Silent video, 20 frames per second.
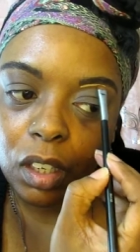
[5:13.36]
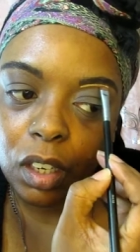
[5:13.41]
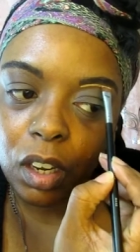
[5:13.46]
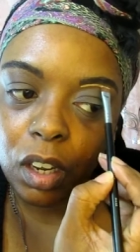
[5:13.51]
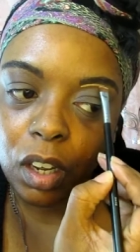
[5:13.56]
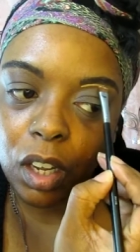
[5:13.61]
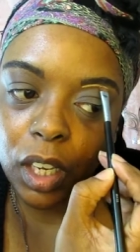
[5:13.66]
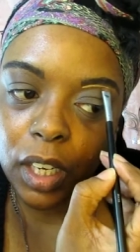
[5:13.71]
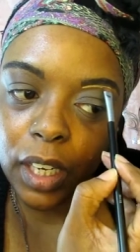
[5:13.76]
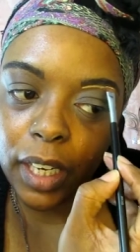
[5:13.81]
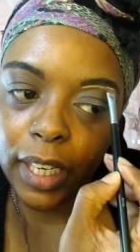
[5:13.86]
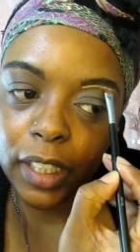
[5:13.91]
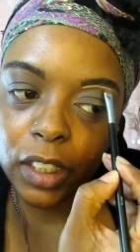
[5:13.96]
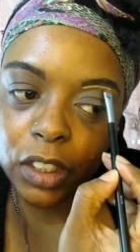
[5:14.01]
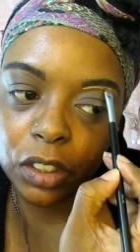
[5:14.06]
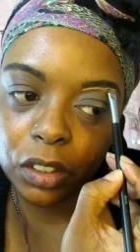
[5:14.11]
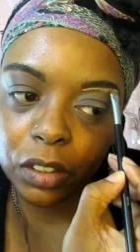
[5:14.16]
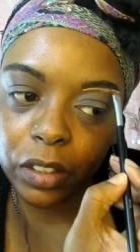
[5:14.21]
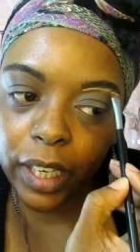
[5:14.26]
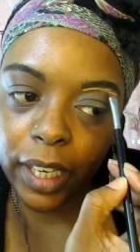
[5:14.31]
all
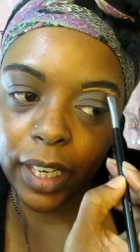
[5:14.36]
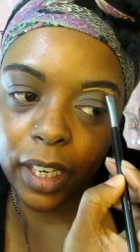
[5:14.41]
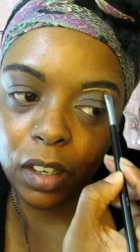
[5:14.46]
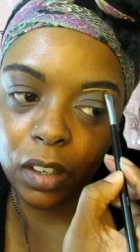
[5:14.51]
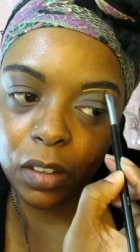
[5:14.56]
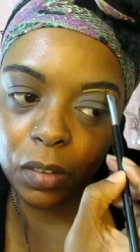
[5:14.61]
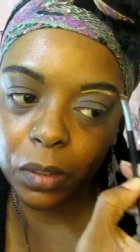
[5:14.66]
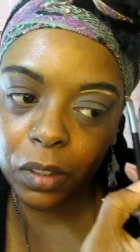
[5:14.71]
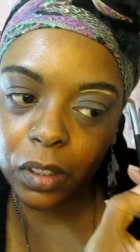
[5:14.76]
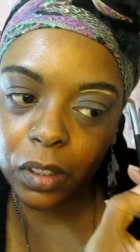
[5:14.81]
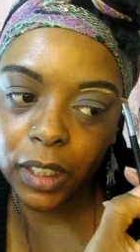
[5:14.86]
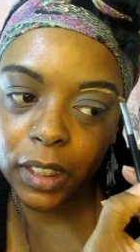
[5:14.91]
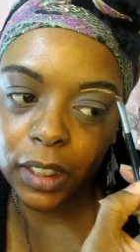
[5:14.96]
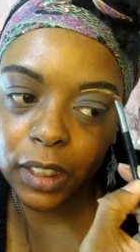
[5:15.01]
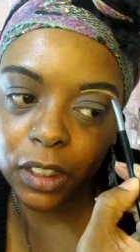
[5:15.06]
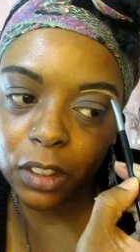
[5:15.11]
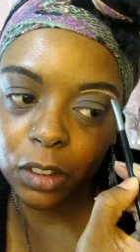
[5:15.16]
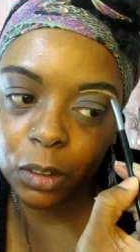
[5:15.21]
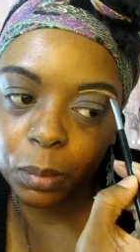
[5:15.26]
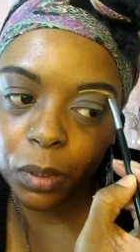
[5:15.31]
natural. Well, not
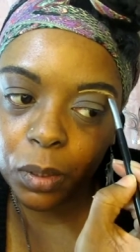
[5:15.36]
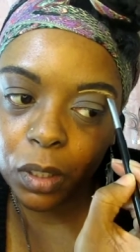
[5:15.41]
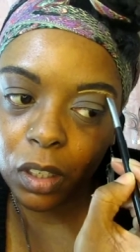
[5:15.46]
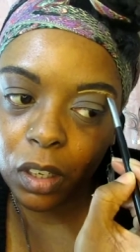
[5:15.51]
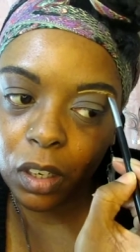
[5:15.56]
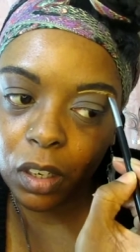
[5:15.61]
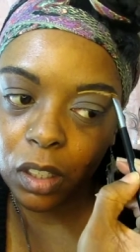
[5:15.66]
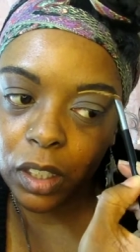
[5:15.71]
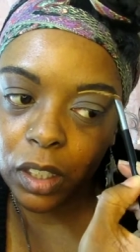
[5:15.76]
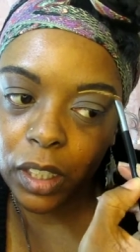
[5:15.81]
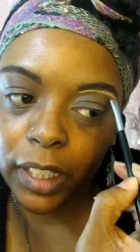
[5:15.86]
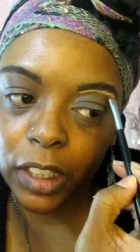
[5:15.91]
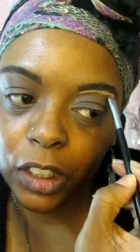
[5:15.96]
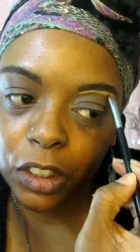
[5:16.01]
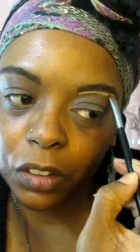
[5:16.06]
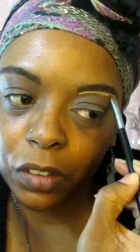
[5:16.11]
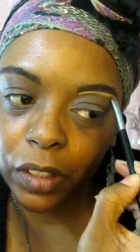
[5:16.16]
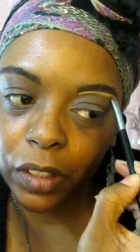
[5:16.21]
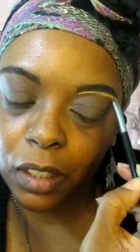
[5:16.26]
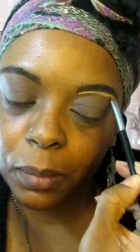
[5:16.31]
super all
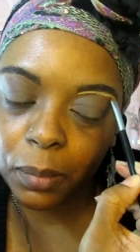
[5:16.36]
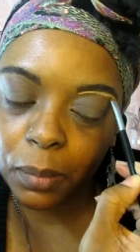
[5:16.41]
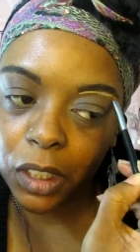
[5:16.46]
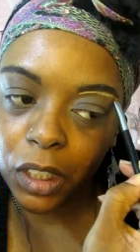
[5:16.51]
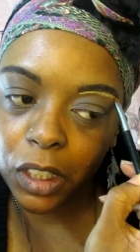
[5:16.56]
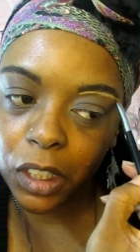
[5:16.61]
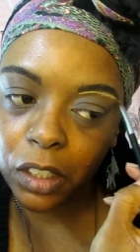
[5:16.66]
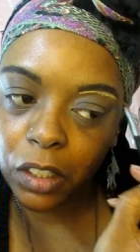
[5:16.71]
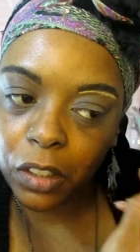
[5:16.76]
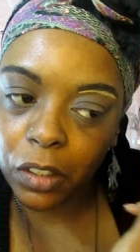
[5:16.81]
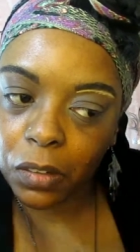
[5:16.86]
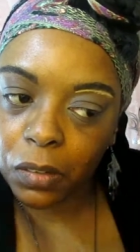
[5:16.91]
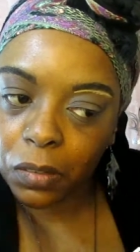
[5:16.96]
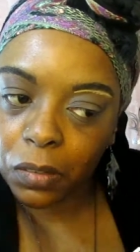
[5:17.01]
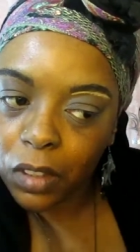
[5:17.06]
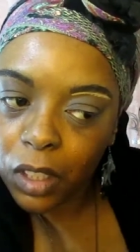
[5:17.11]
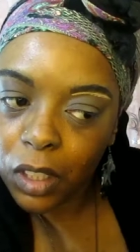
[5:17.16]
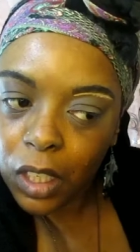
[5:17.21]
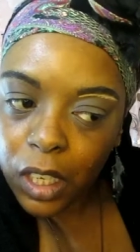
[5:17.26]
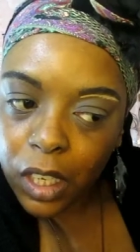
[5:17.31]
natural, but you know,
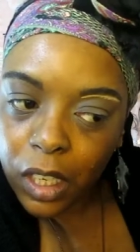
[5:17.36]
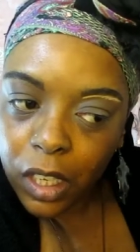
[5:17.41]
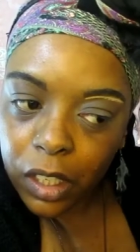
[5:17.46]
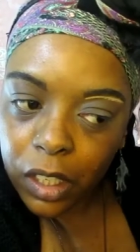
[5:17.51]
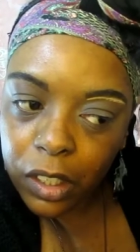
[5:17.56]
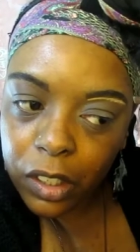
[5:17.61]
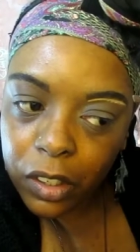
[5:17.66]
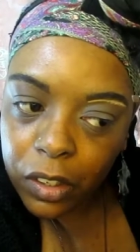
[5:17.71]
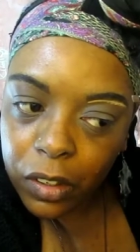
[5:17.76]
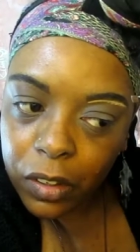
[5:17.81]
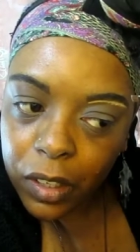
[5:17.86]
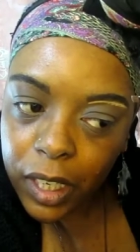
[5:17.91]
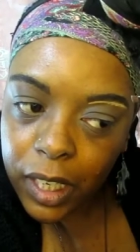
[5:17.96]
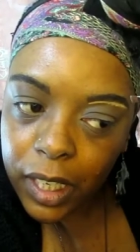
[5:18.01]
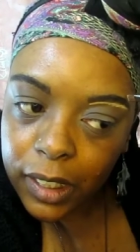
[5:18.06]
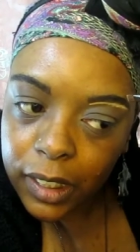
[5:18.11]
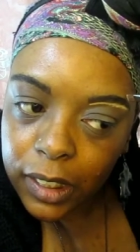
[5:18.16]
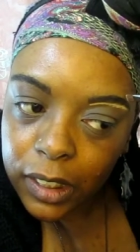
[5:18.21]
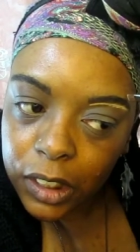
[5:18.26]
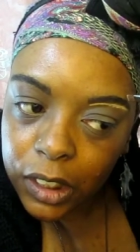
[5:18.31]
you
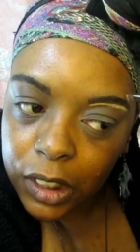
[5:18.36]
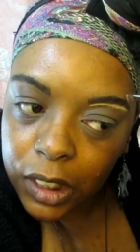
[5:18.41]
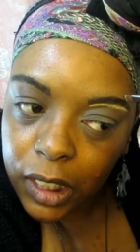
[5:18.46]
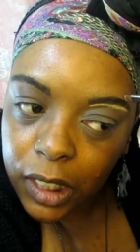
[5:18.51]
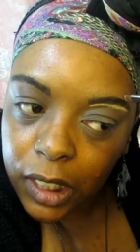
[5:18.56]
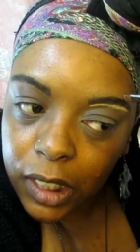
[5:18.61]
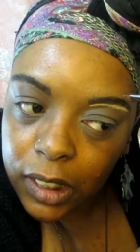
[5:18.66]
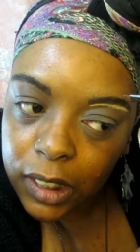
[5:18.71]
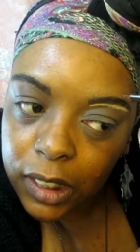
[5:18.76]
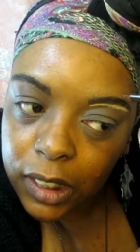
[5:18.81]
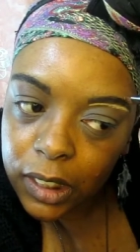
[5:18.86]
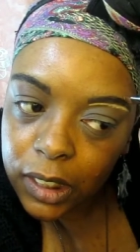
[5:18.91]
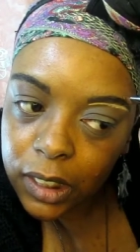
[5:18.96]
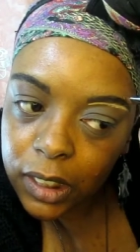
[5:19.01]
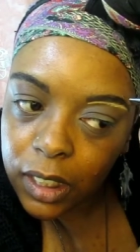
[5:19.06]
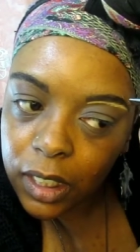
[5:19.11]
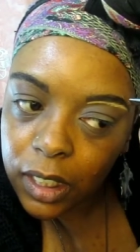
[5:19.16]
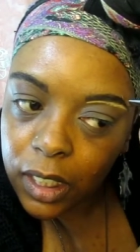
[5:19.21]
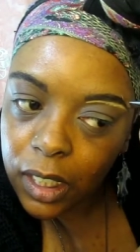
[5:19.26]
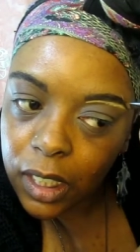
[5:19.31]
get the
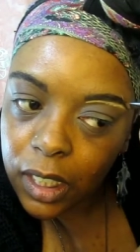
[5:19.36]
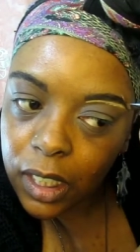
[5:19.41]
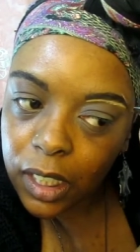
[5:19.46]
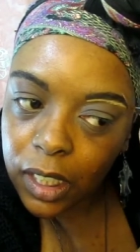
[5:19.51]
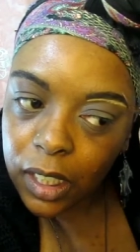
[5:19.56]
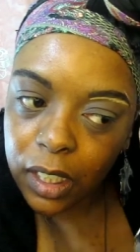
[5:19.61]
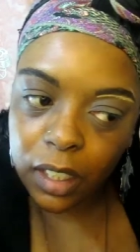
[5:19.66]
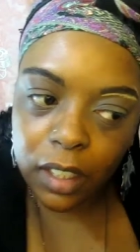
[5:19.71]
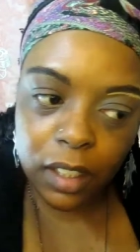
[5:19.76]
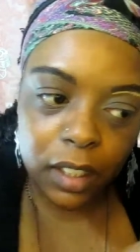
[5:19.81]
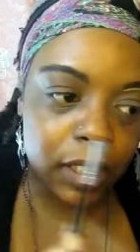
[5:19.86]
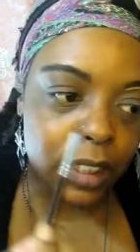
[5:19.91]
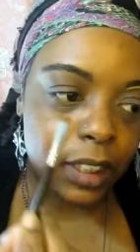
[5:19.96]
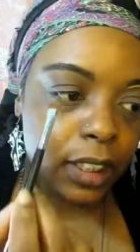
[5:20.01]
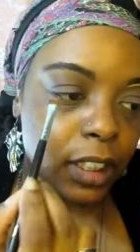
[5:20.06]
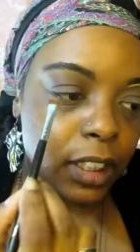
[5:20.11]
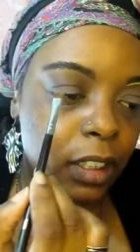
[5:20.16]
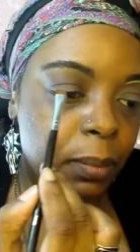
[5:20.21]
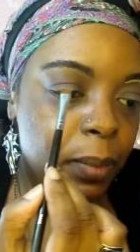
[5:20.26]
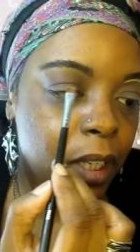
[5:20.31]
gist.
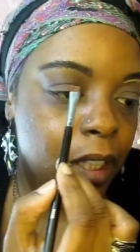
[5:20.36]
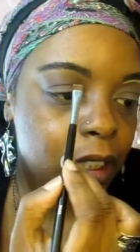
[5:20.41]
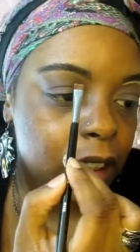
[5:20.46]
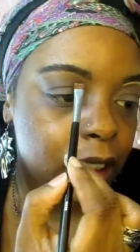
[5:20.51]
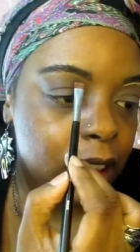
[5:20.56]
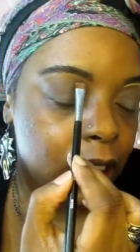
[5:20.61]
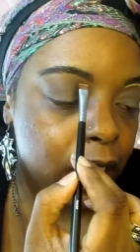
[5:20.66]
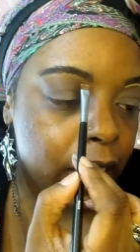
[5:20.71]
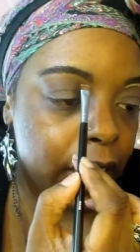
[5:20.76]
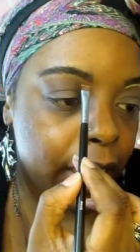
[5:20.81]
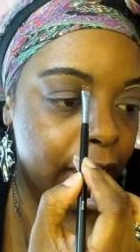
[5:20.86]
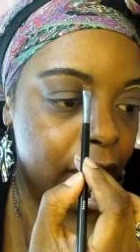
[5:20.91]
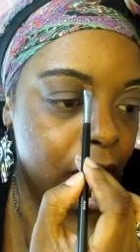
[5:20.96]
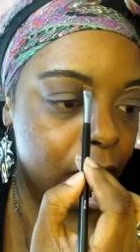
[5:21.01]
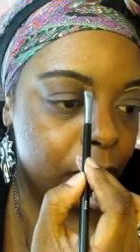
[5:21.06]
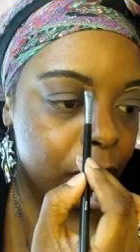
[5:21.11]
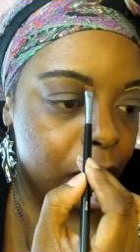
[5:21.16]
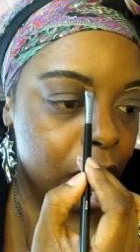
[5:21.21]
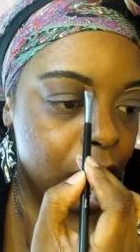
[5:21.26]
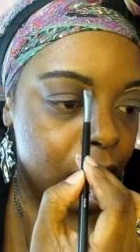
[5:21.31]
This is about as
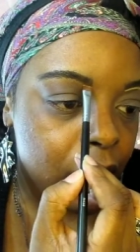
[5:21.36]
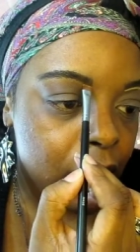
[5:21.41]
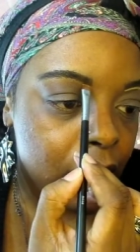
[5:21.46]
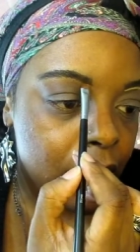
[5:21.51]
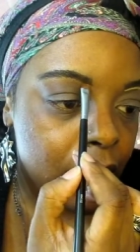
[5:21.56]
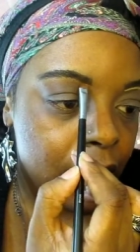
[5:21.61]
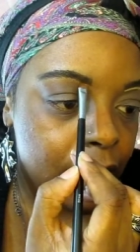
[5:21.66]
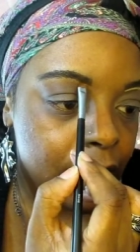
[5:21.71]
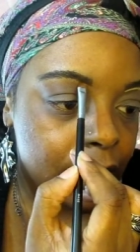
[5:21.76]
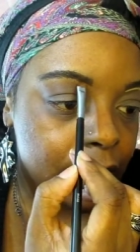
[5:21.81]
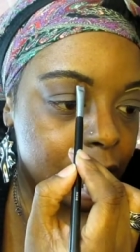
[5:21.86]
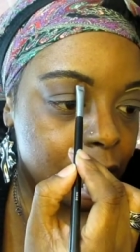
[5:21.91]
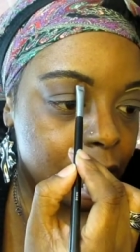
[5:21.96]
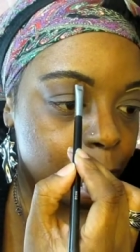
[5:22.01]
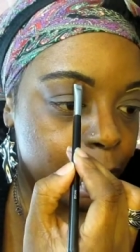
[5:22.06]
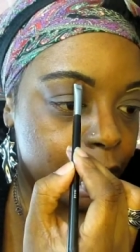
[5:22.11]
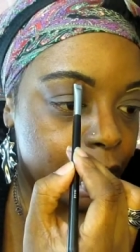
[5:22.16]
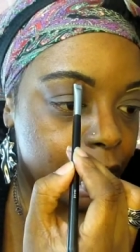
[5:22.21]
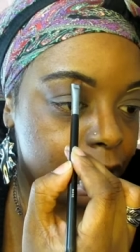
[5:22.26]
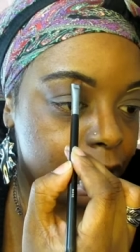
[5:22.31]
glam as the
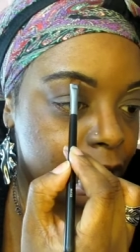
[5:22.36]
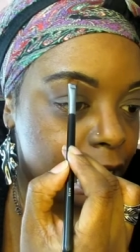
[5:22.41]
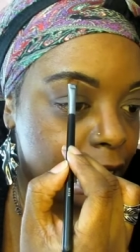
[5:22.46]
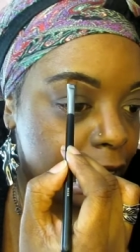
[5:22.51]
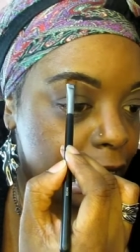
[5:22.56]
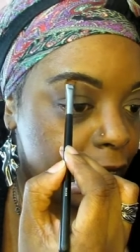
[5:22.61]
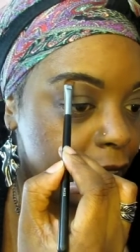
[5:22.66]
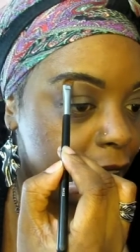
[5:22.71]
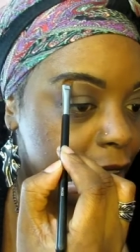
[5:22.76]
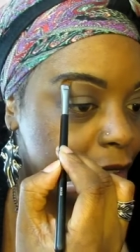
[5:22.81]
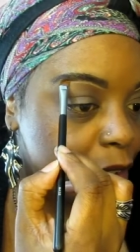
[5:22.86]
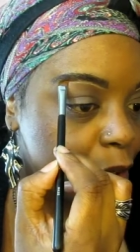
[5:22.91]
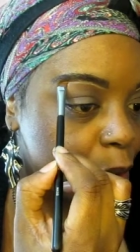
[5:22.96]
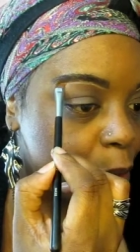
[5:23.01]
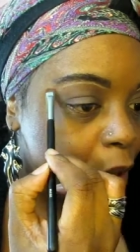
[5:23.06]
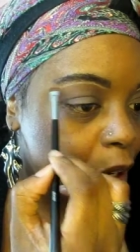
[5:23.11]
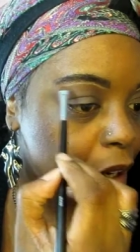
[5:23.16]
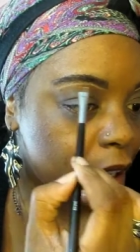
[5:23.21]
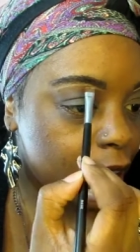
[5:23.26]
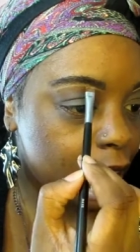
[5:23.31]
brows get for
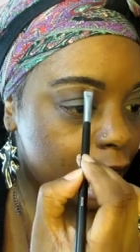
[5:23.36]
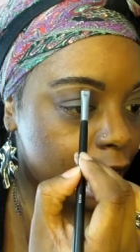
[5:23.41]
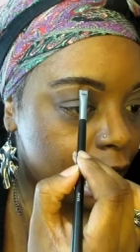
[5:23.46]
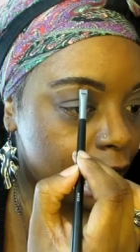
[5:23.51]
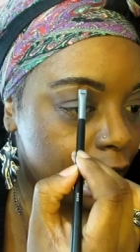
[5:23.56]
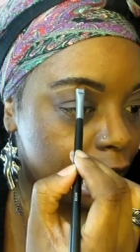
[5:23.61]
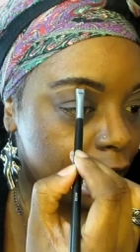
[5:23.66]
work,